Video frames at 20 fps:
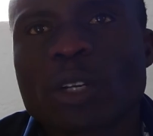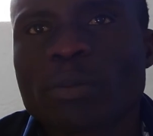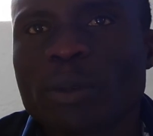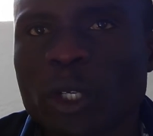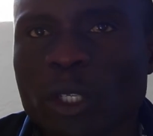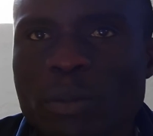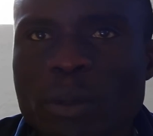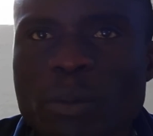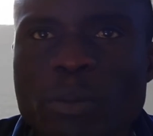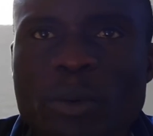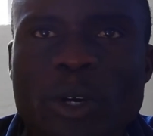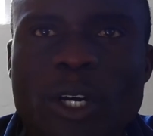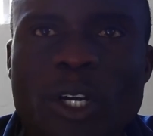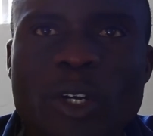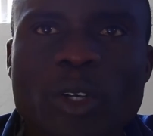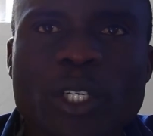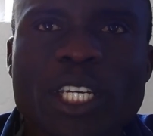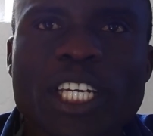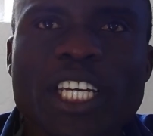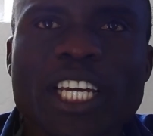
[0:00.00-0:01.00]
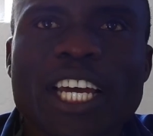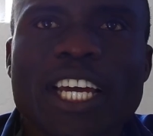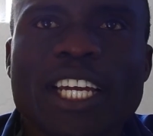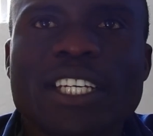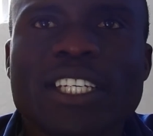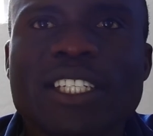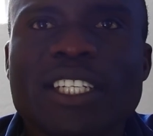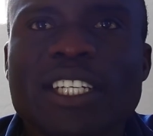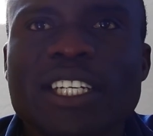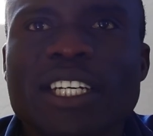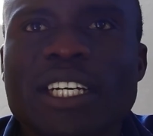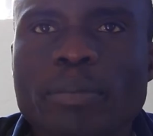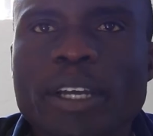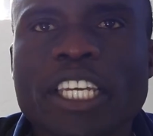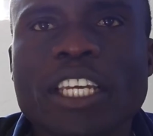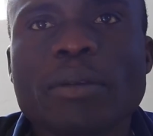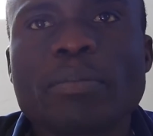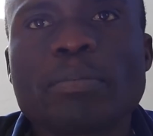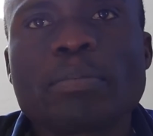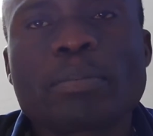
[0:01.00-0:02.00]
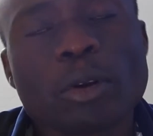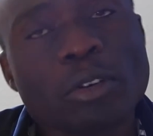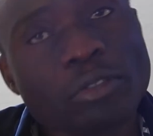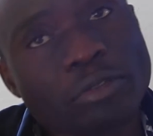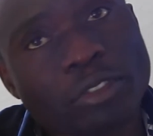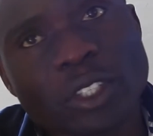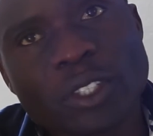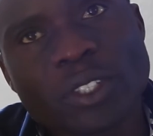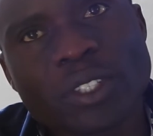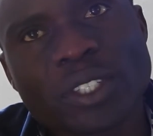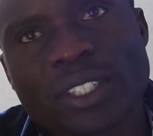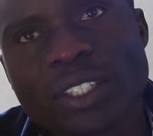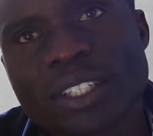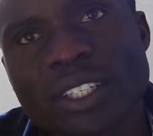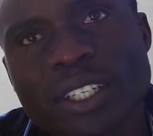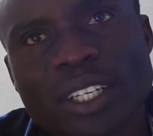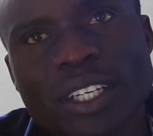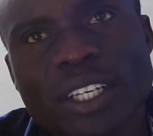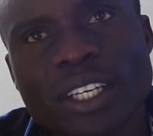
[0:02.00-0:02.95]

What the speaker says: lot, because people are looking at making profits.